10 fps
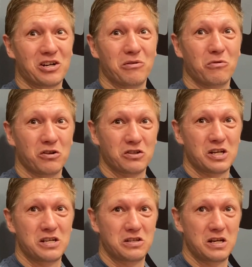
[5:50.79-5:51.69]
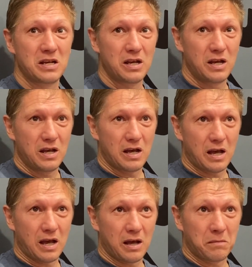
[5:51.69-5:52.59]
It wasn't easy,
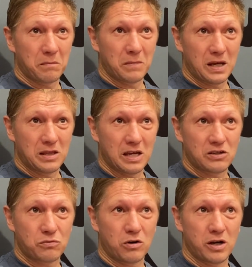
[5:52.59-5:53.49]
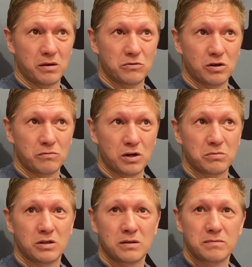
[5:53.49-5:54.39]
and that's why I'm doing what I'm doing.